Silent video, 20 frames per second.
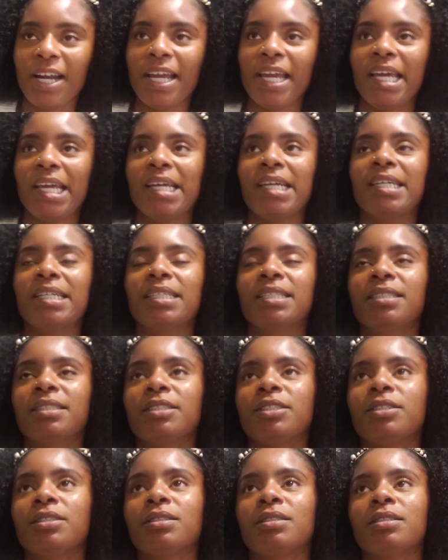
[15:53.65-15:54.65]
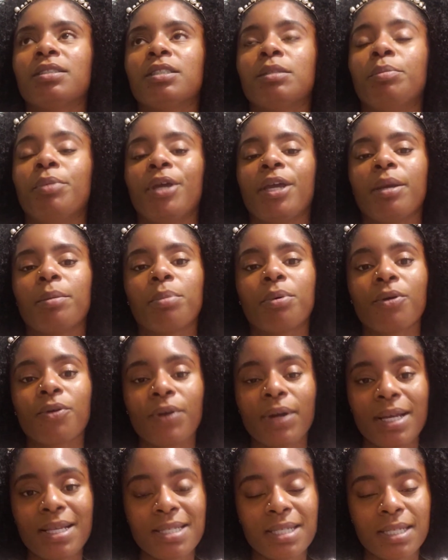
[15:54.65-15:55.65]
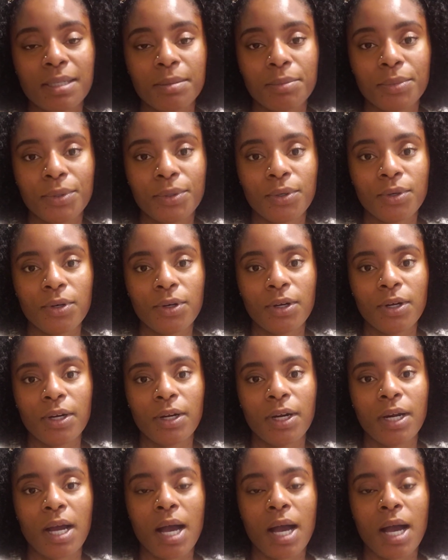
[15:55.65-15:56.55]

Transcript: and being present more.